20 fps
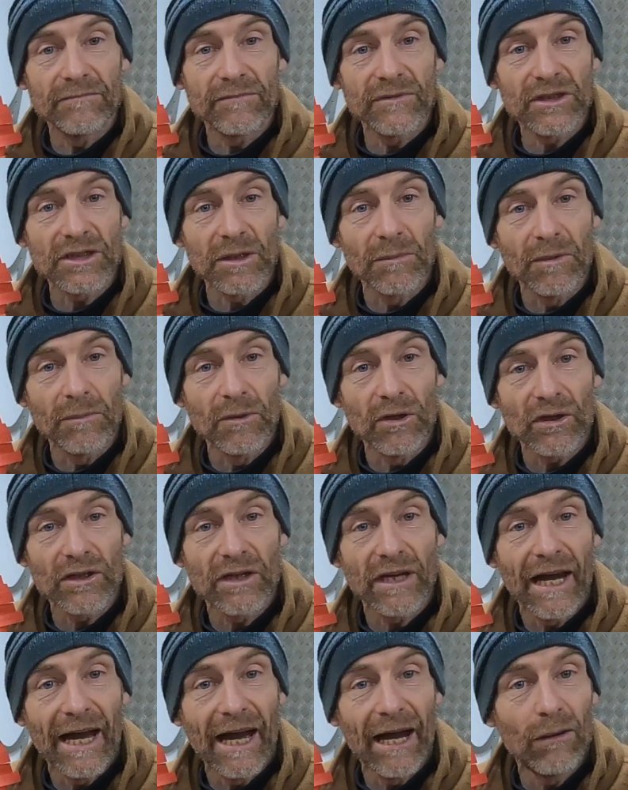some of the
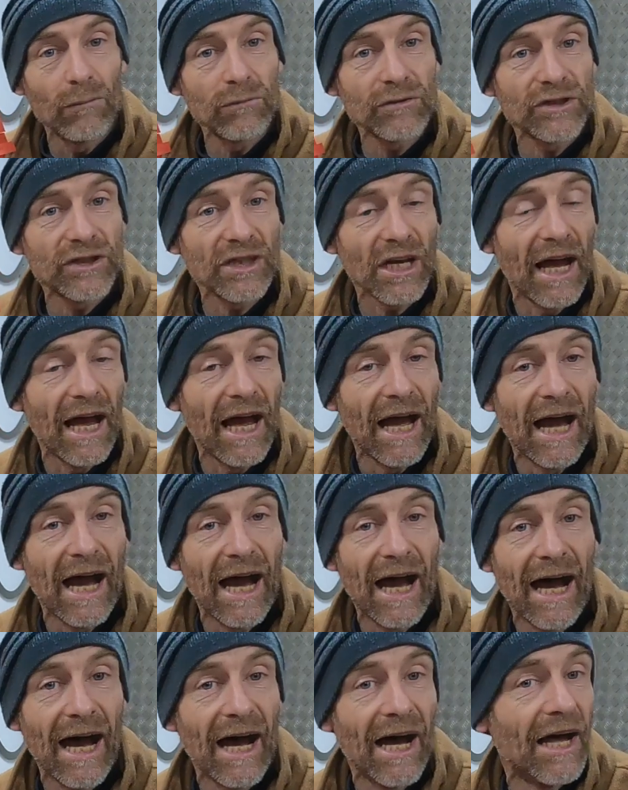book out,
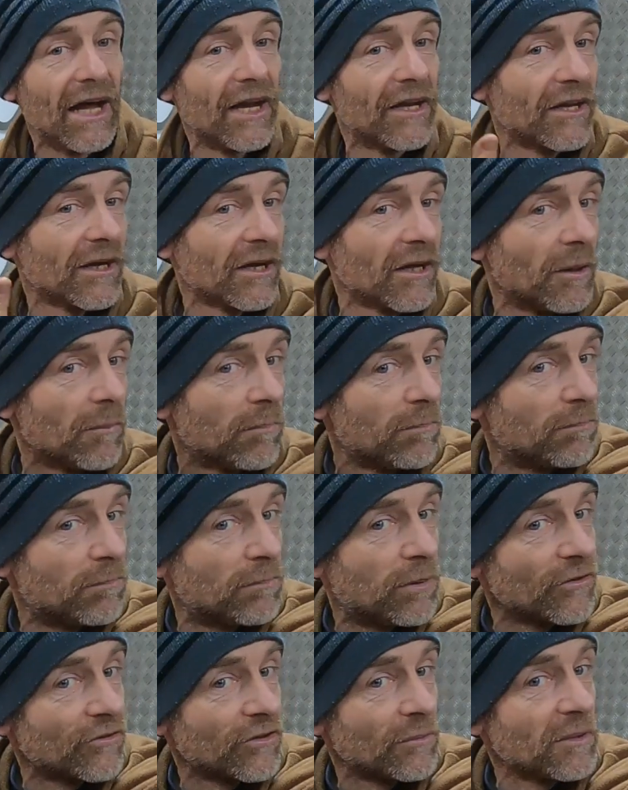and I'm going to
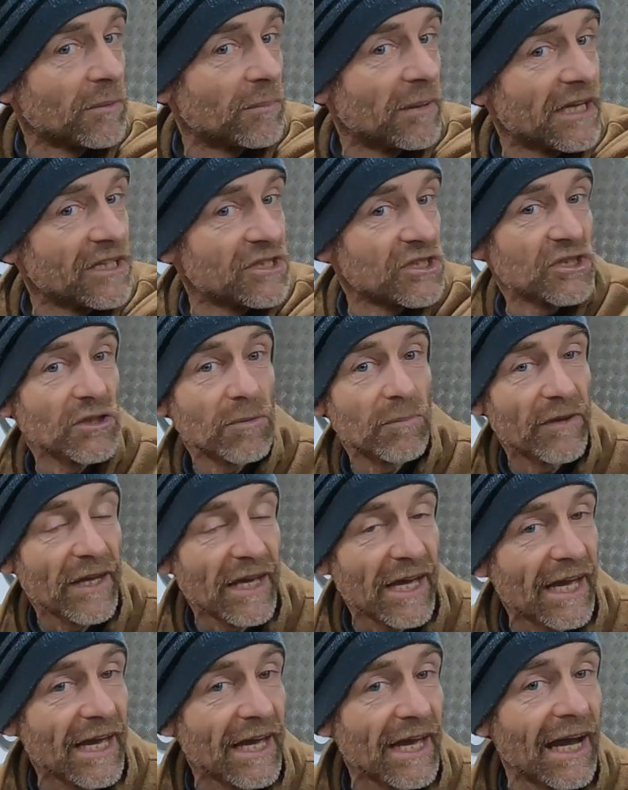put some of the pages up
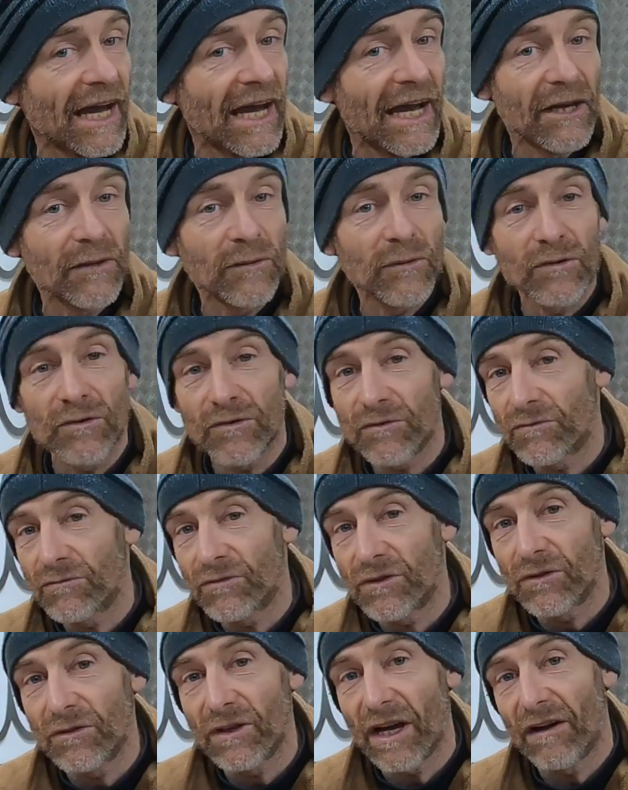there and
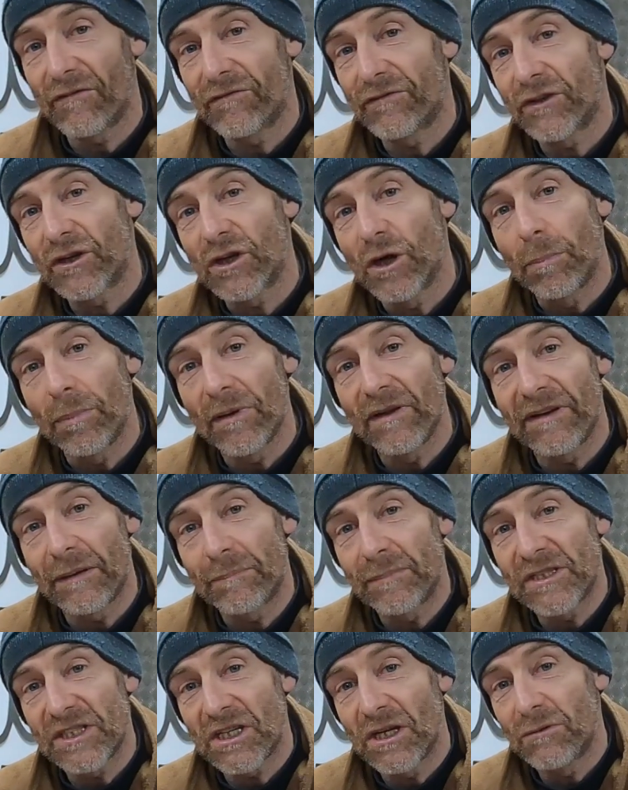do that for a couple of
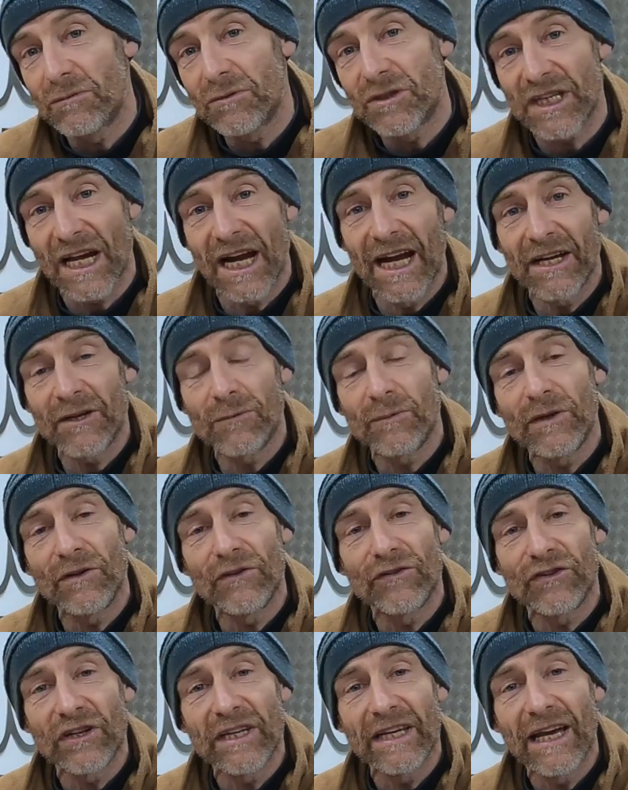episodes, and we'll
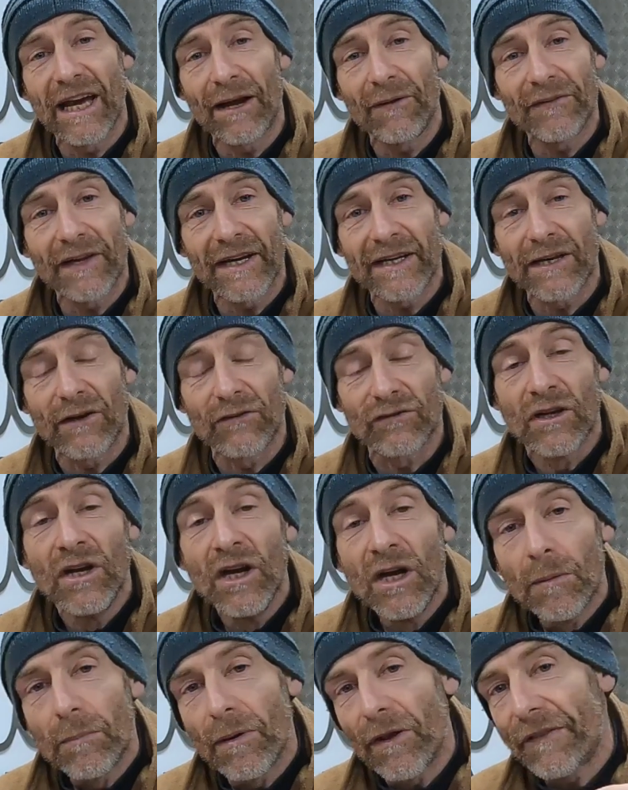see how that goes.
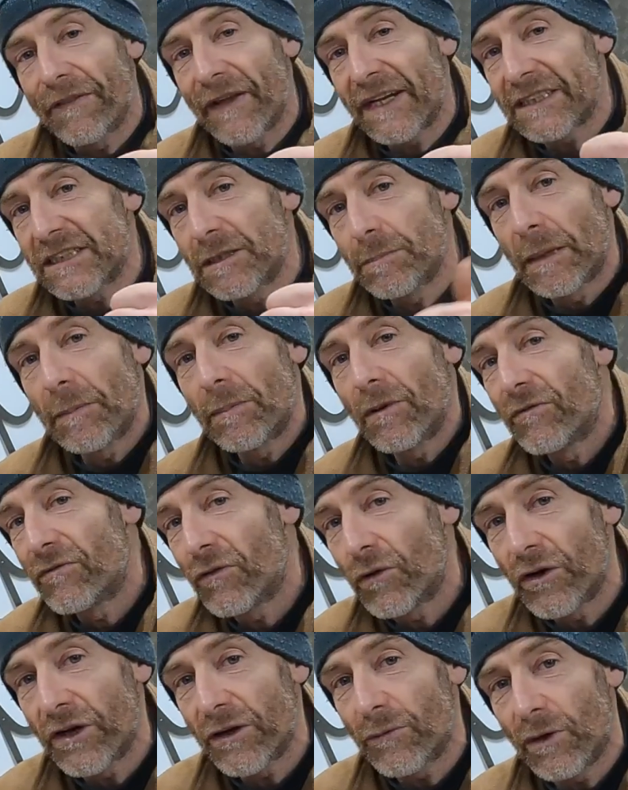But thanks to people who've
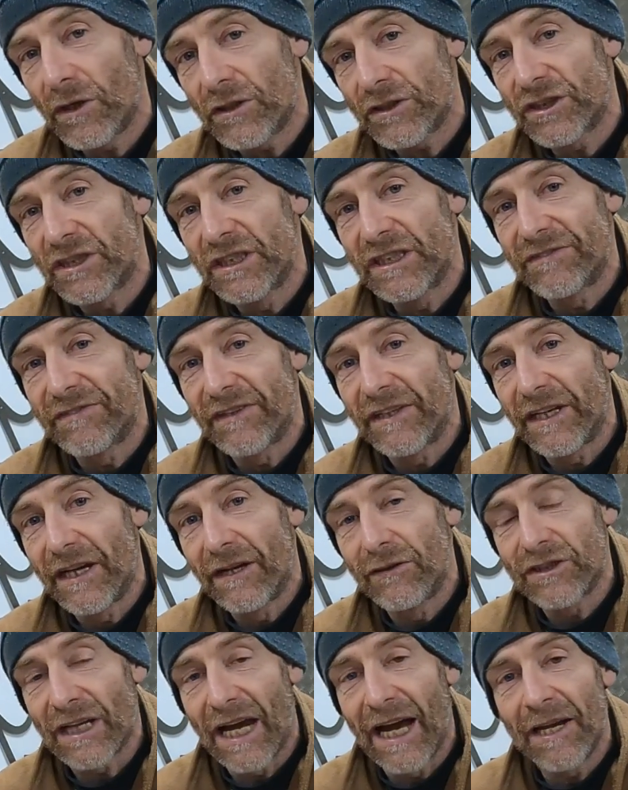already watched these
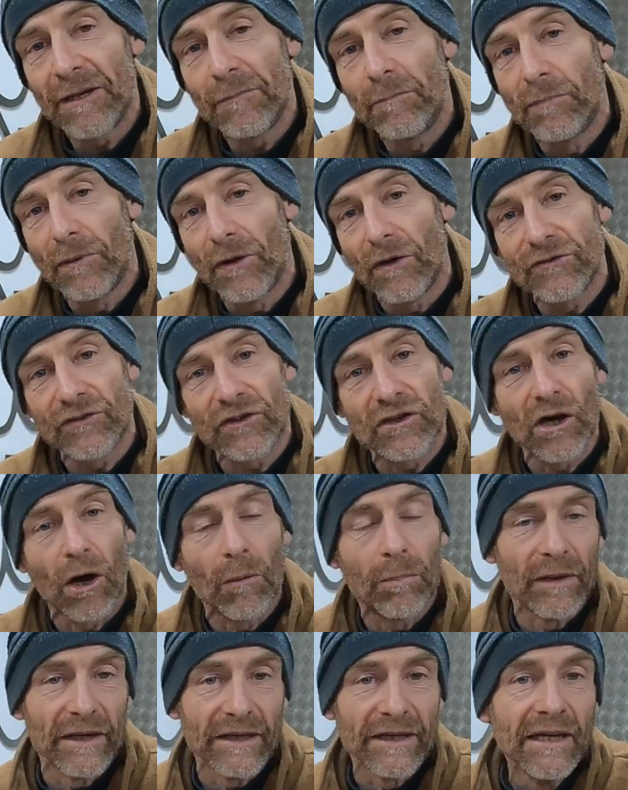videos and bought a
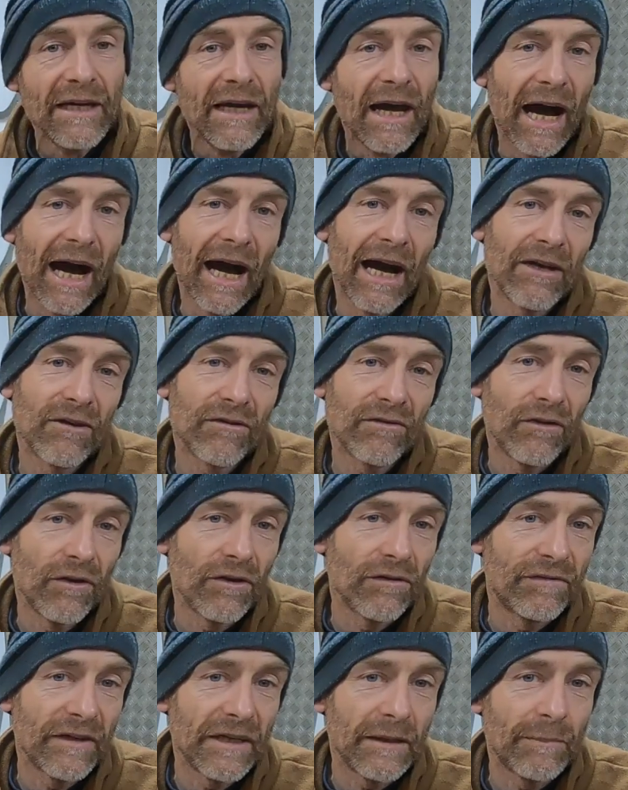copy, and for
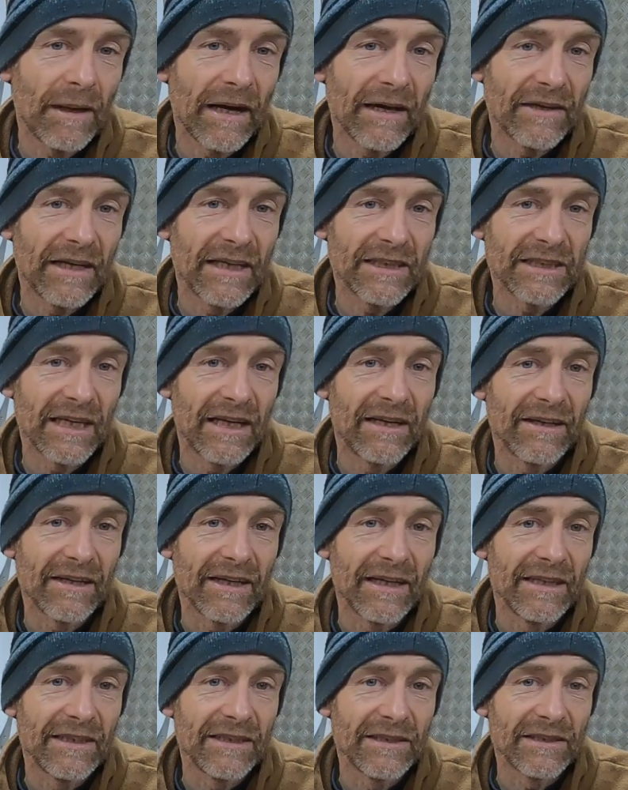the feedback they're sending
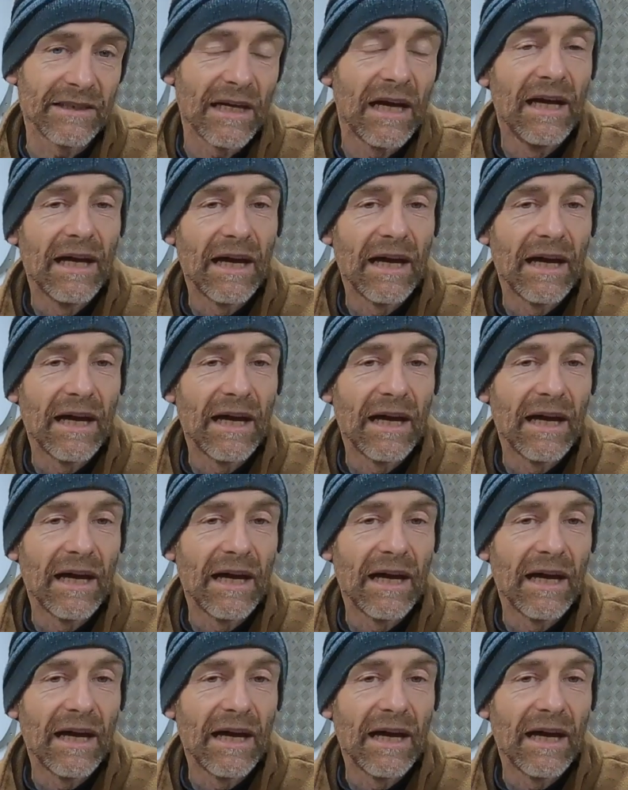in,